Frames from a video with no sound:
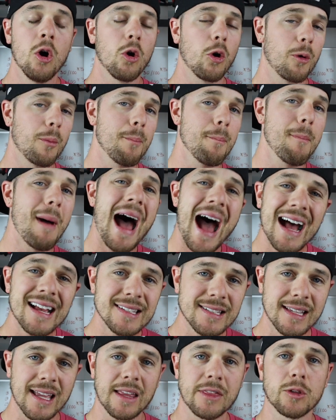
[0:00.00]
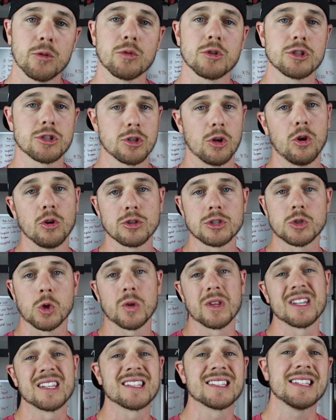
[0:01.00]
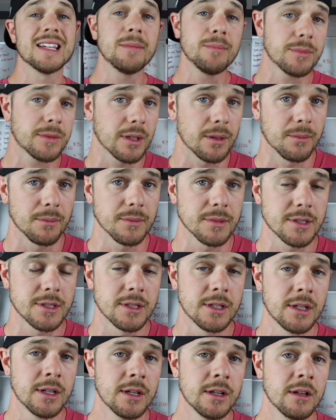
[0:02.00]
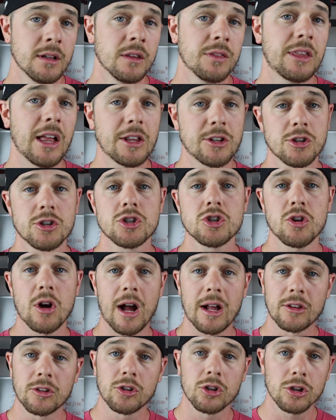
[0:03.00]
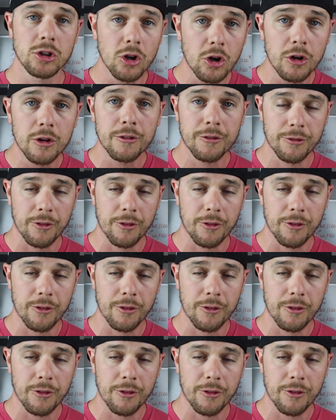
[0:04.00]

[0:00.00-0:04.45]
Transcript: or masking the results or the symptoms that you're trying to learn